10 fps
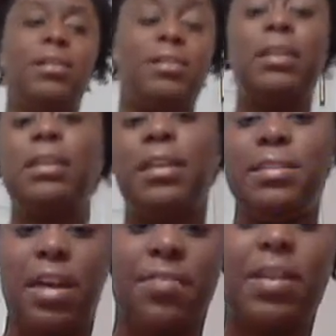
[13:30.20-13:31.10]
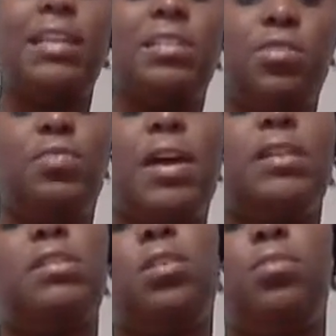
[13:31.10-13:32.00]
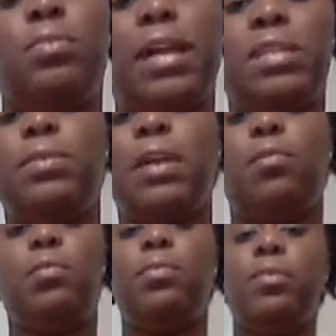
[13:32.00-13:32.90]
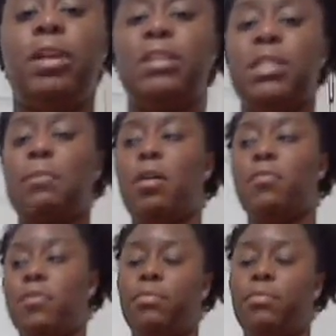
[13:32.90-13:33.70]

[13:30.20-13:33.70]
silliness, I forgot to do that. So next week I will be wearing the same outfit,